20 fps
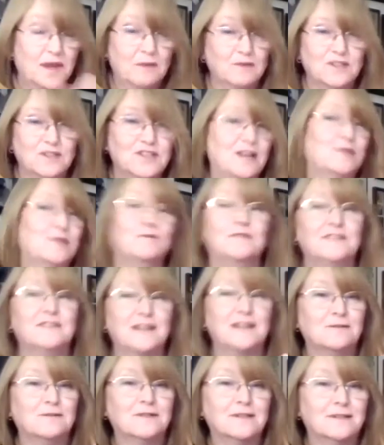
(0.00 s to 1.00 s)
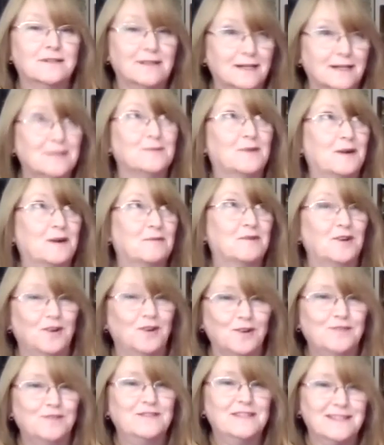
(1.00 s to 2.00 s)
a shadow of a doubt that's what i would
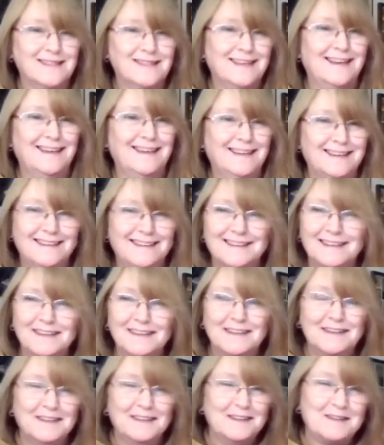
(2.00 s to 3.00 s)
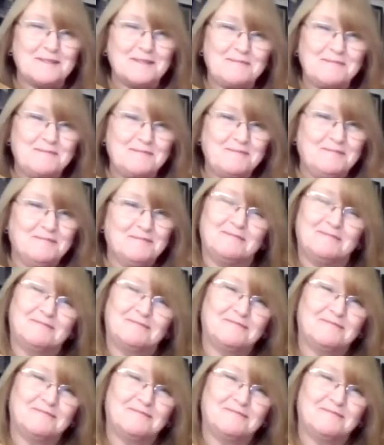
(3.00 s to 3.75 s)
love to see and, and